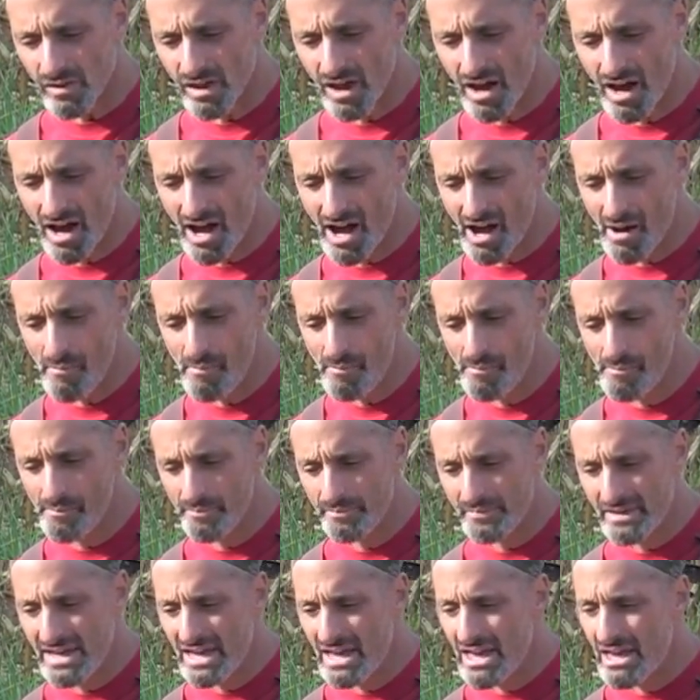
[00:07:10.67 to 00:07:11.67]

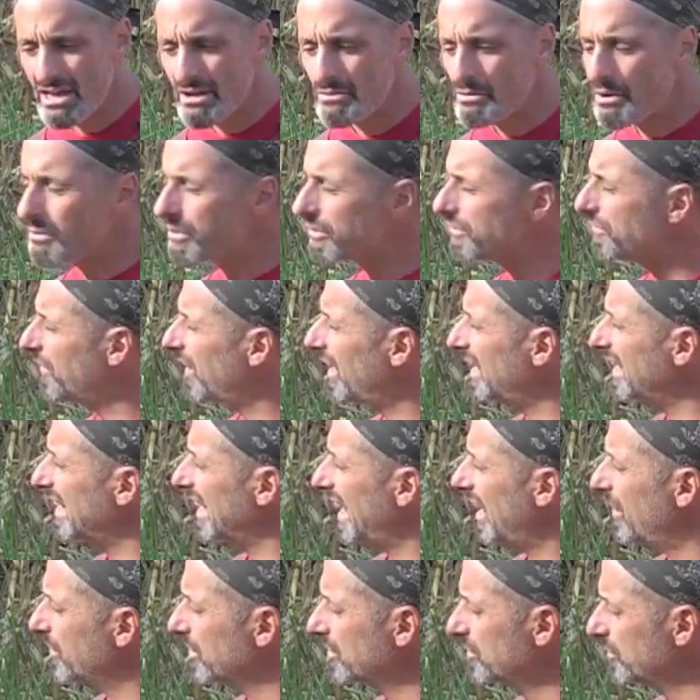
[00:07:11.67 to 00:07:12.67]
What we're finding
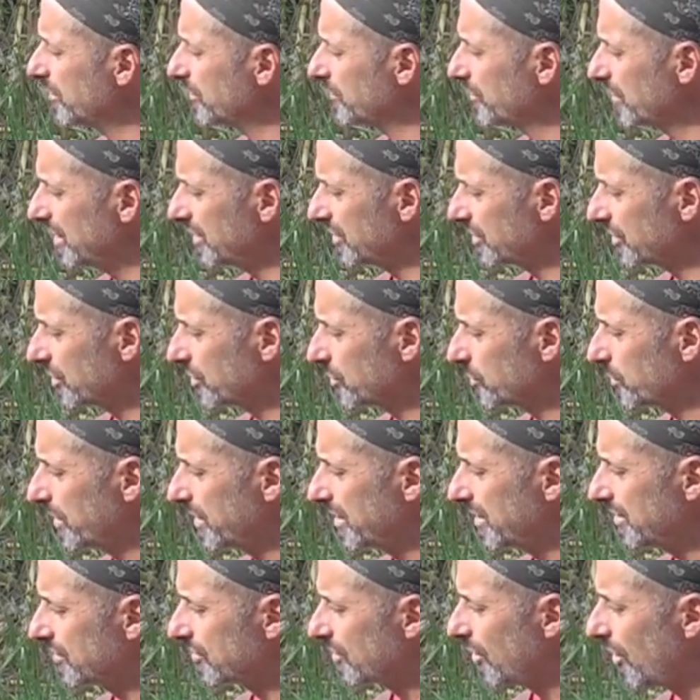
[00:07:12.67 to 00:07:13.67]
out, we're doing research with
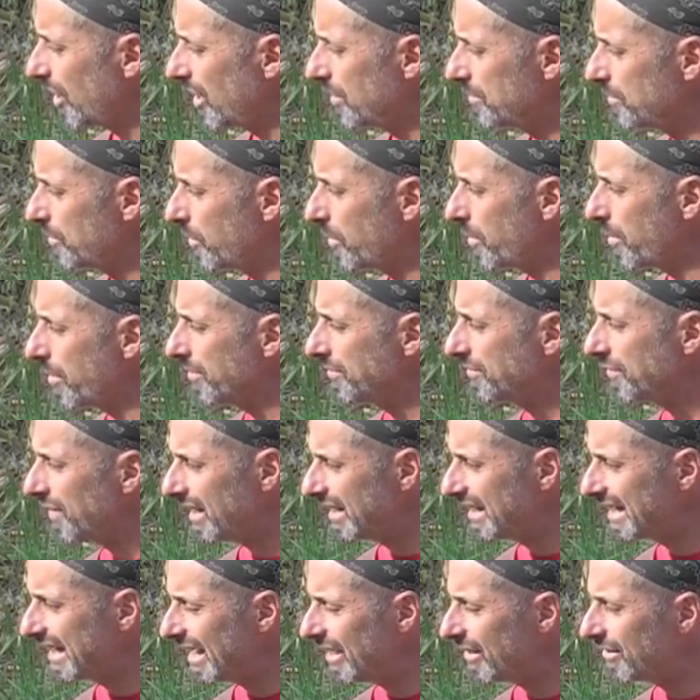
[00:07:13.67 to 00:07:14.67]
this cardboard, we're
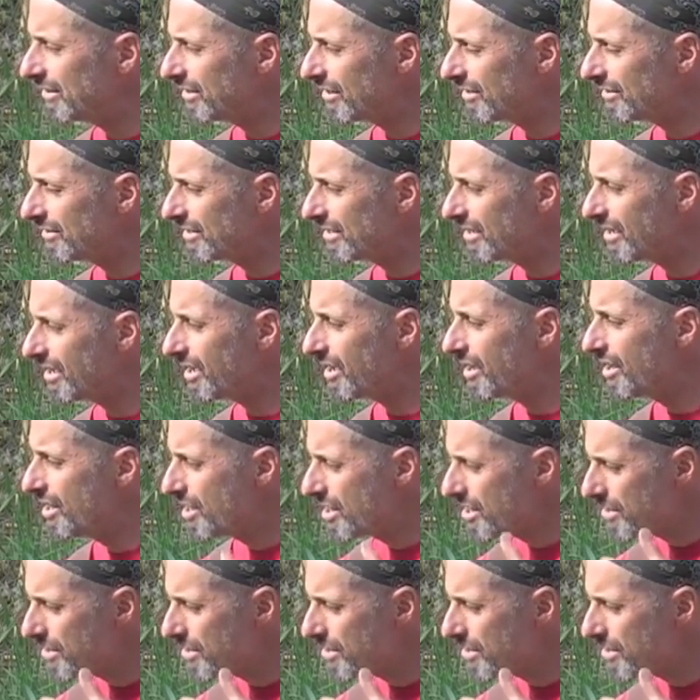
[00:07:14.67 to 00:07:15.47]
finding out in